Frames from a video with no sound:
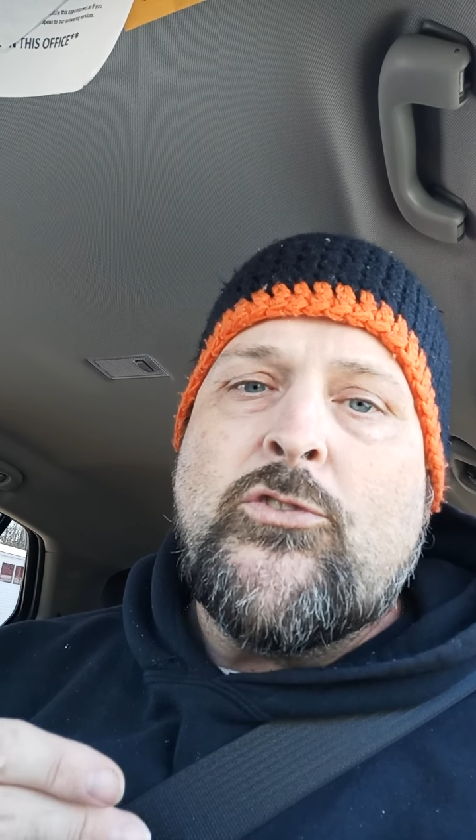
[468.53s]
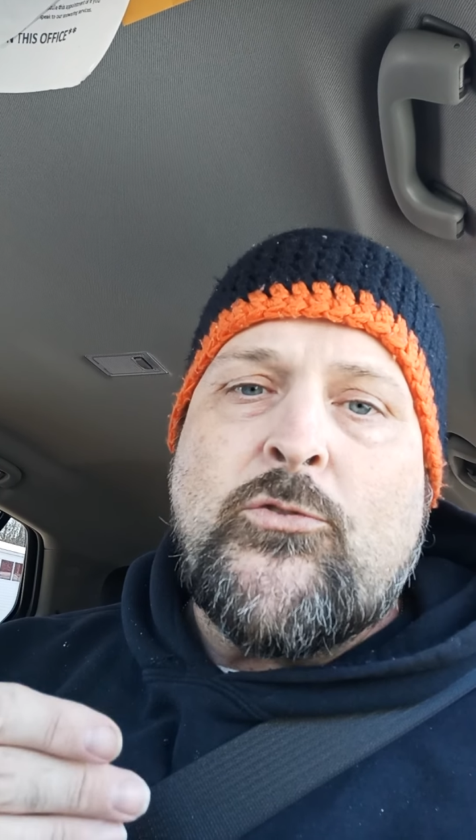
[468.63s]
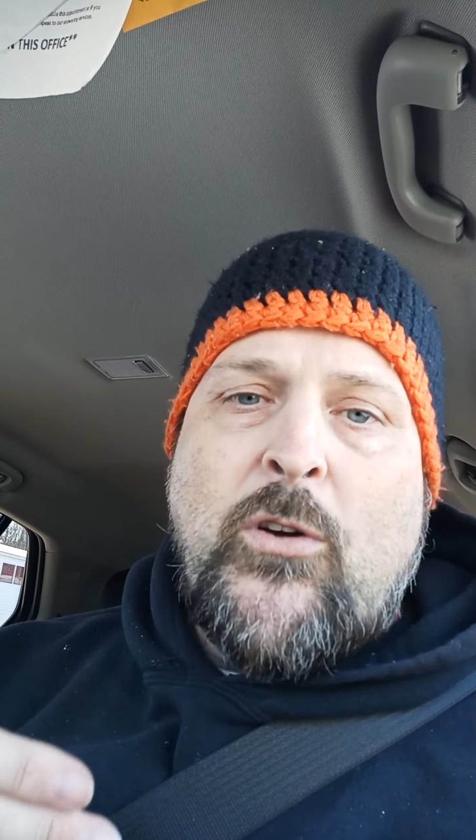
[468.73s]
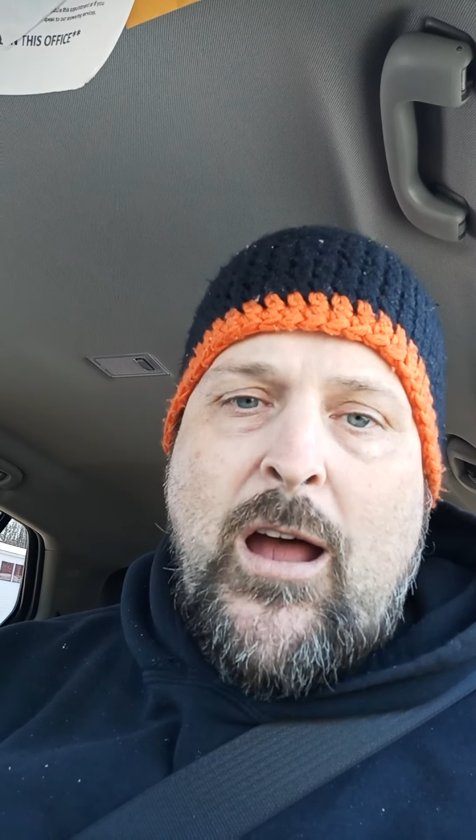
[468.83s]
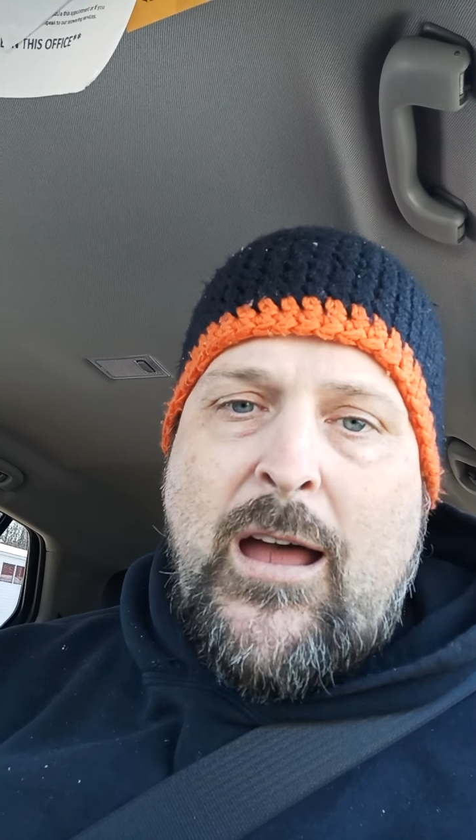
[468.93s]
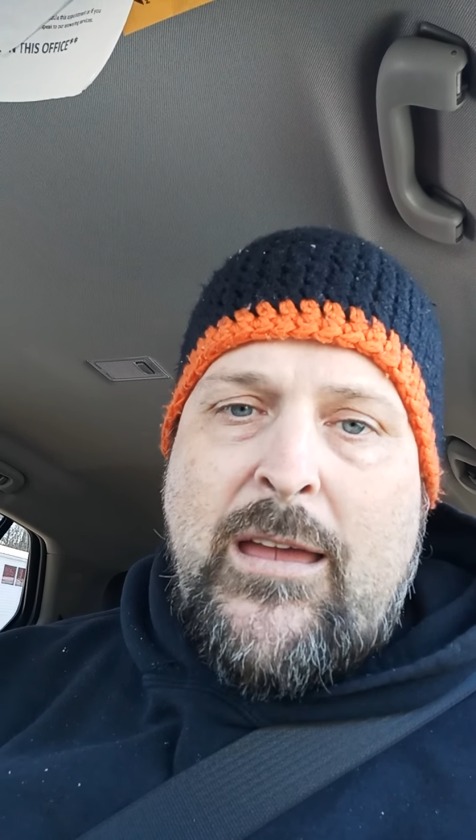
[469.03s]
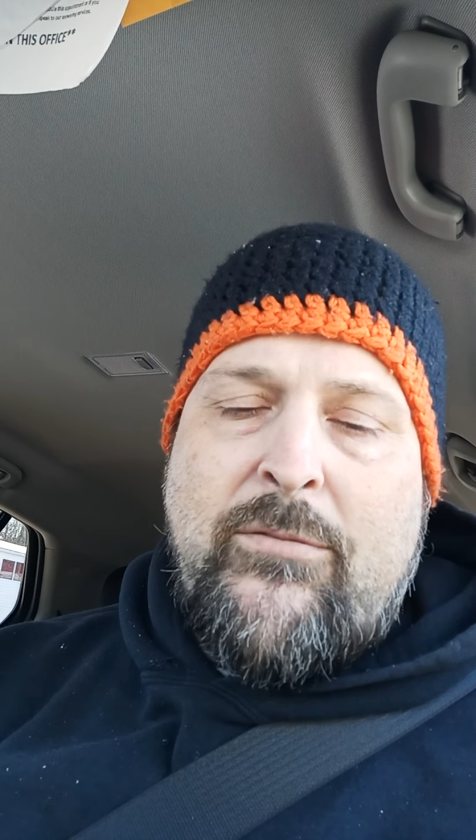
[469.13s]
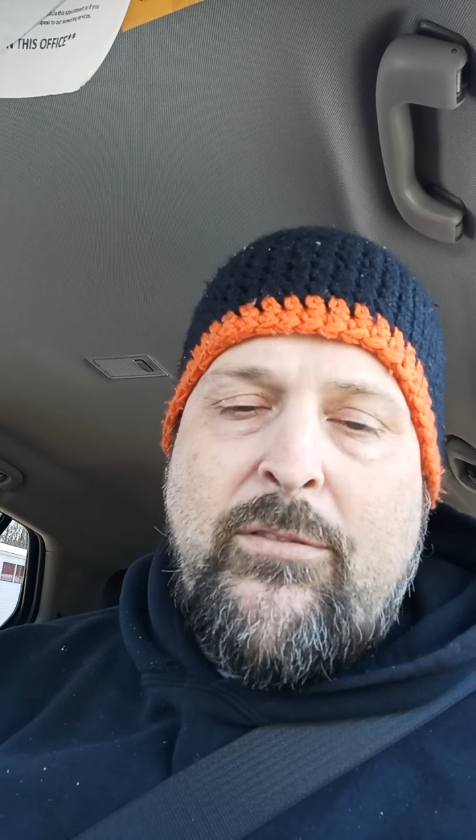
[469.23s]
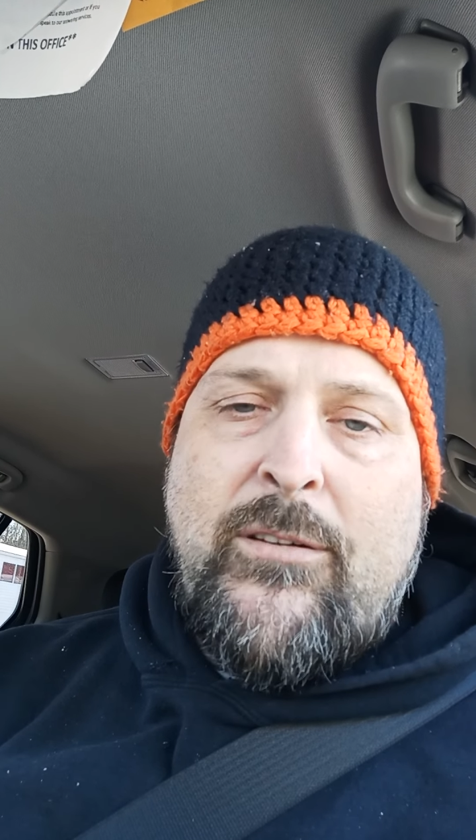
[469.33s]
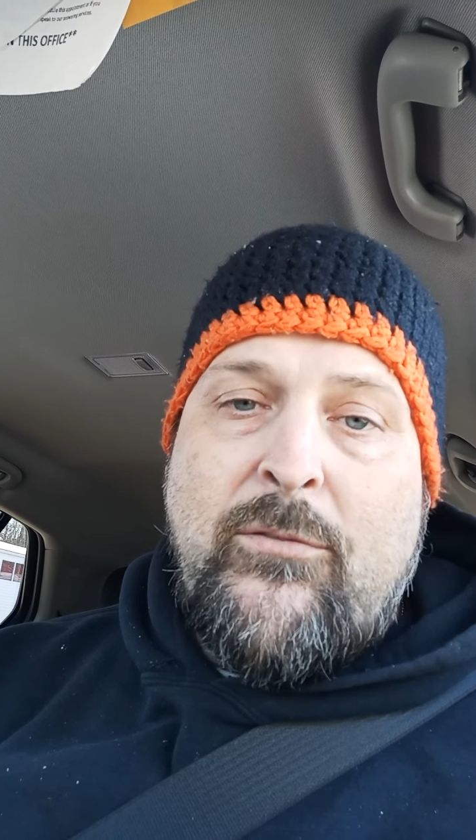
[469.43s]

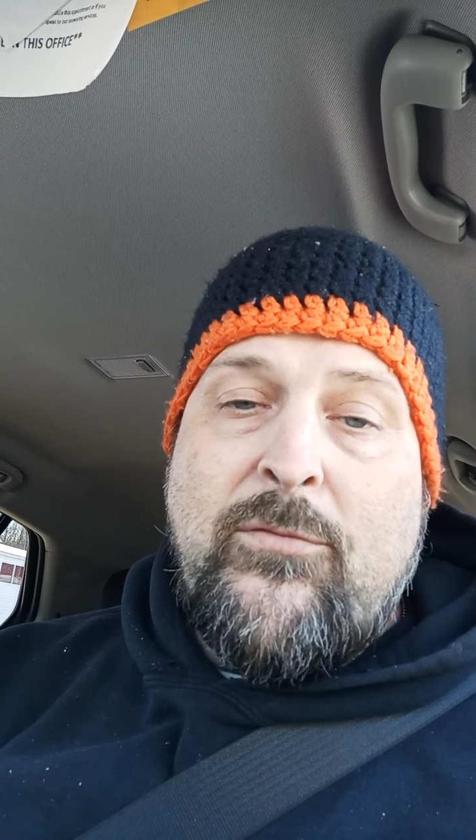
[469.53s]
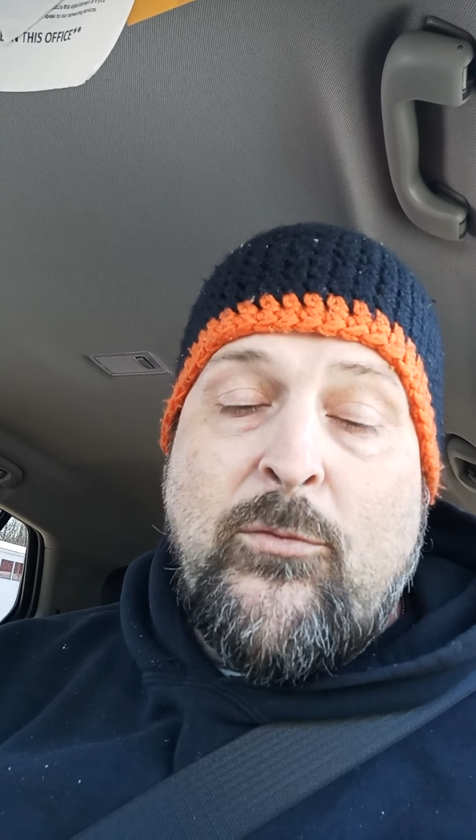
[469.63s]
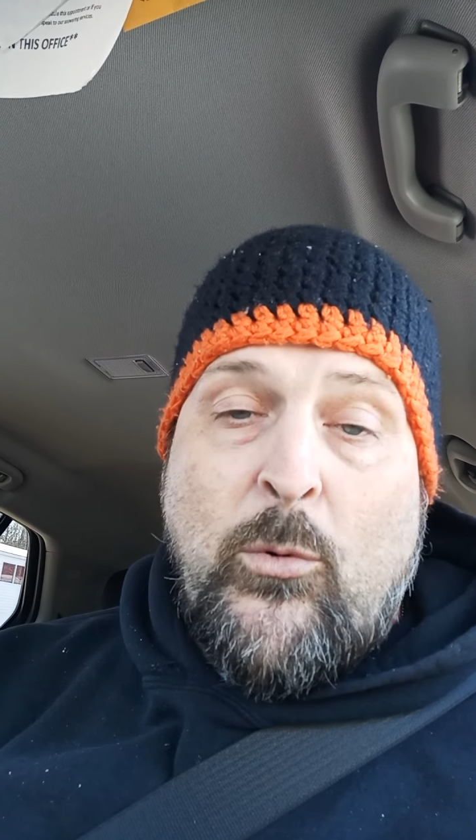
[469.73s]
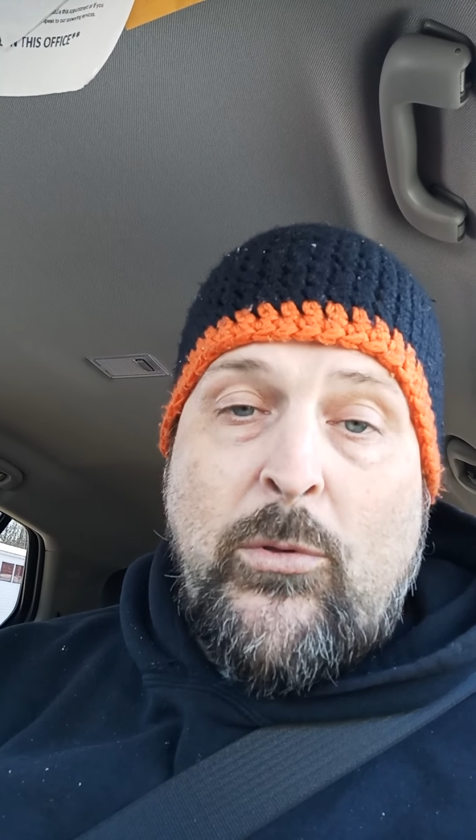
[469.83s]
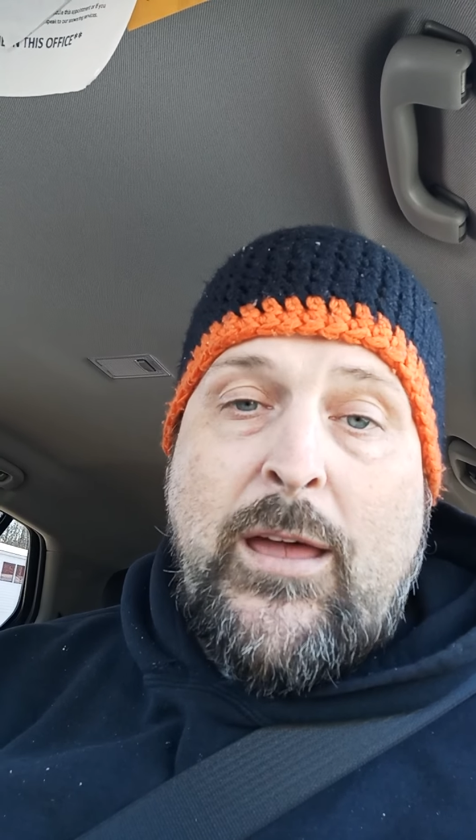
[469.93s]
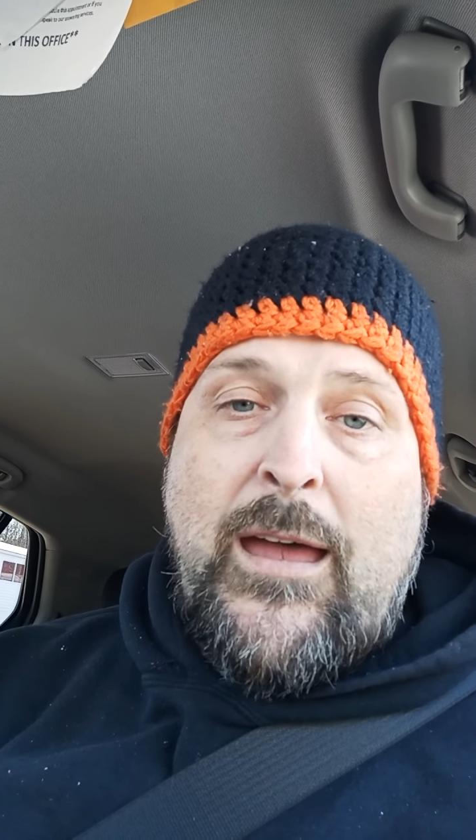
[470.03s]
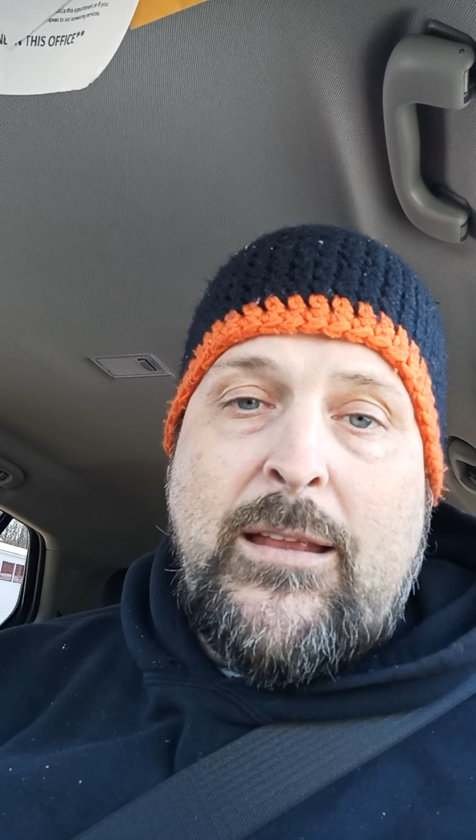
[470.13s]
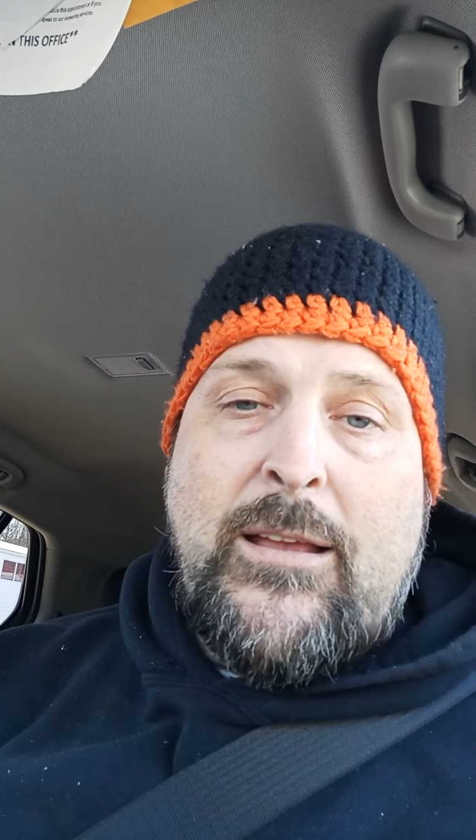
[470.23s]
strive for that.